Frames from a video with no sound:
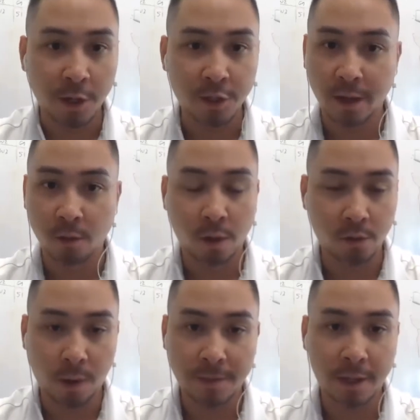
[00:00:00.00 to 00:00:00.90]
They go on our
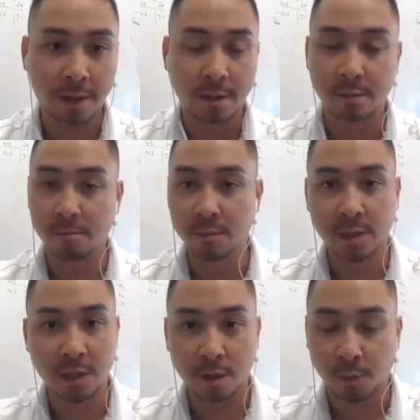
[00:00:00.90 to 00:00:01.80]
website, they could see
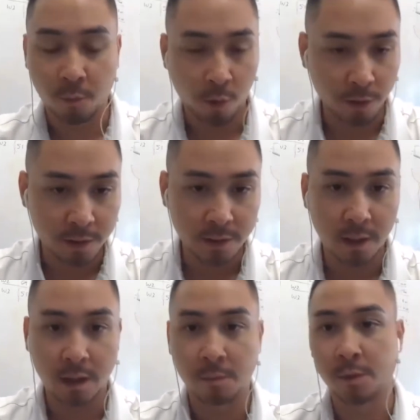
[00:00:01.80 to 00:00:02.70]
our reports,
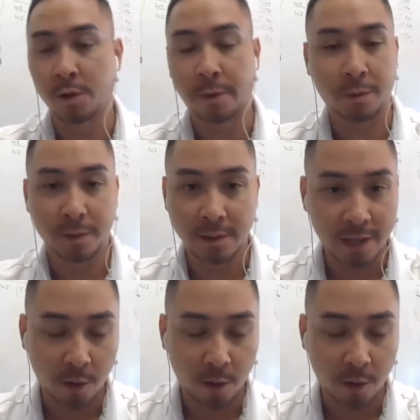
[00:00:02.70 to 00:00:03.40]
learn about the business that way.